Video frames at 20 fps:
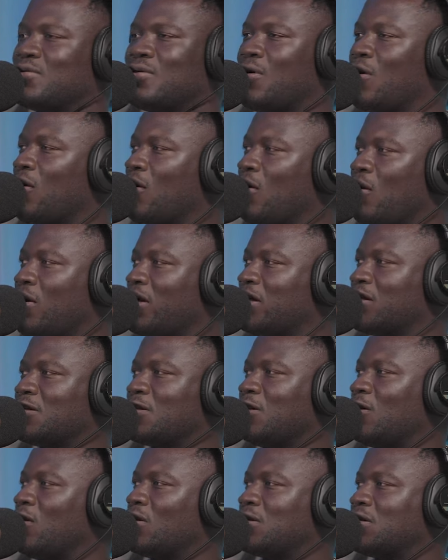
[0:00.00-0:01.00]
all
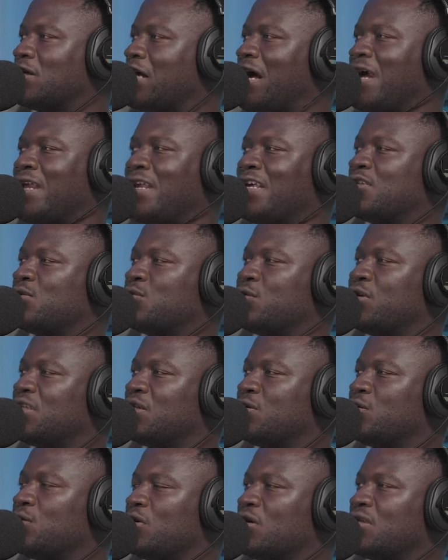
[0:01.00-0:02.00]
his locks, his
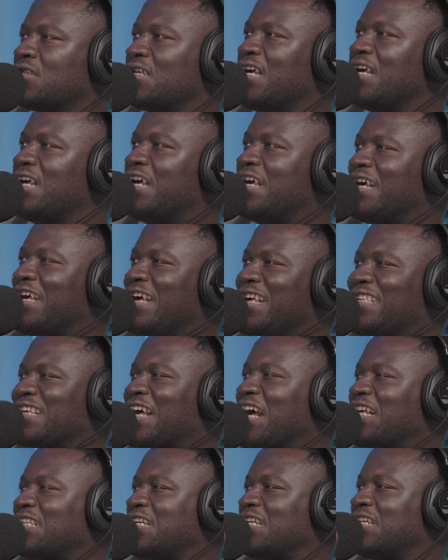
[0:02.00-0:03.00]
reason was his
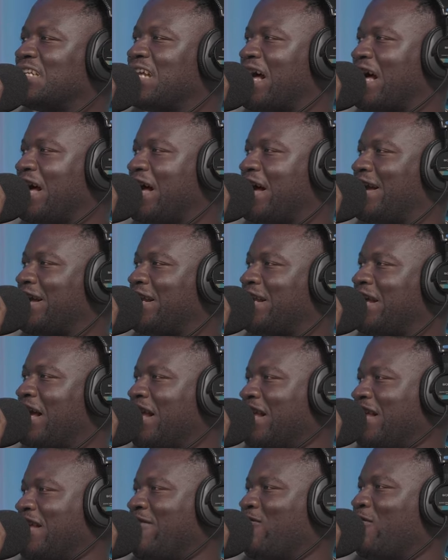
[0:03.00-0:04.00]
cousin died
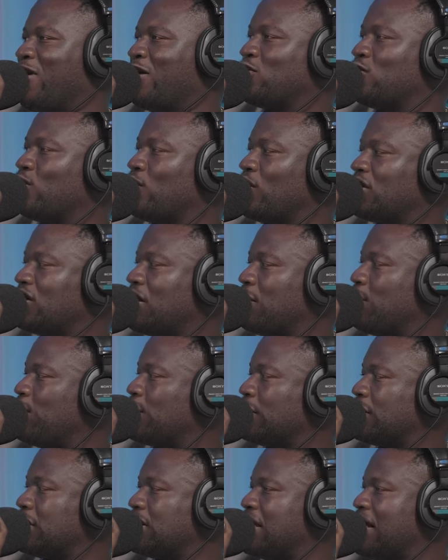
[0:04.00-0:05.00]
and he went to watch the
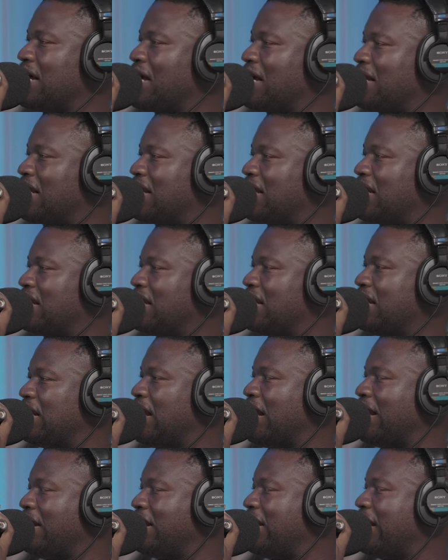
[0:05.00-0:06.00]
body and
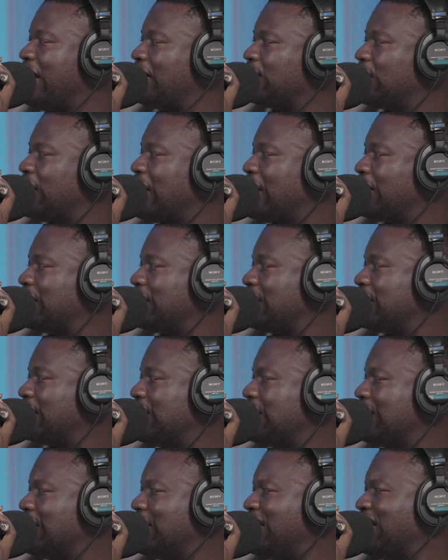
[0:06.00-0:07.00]
he had to cut it.
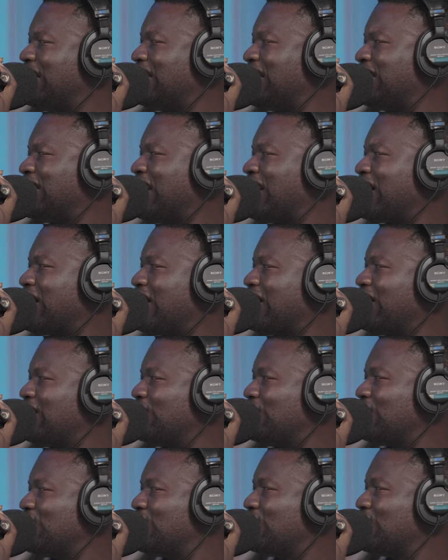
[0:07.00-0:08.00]
Is that
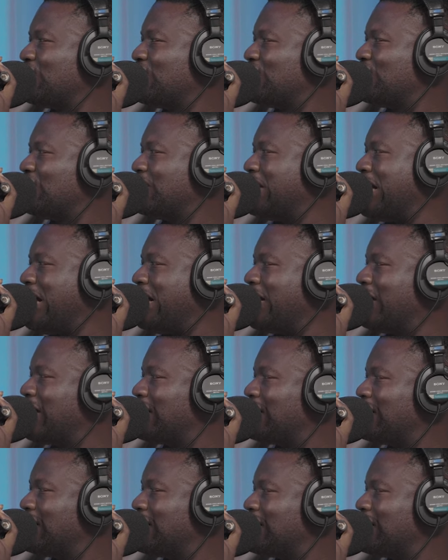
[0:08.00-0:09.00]
thing true? Like,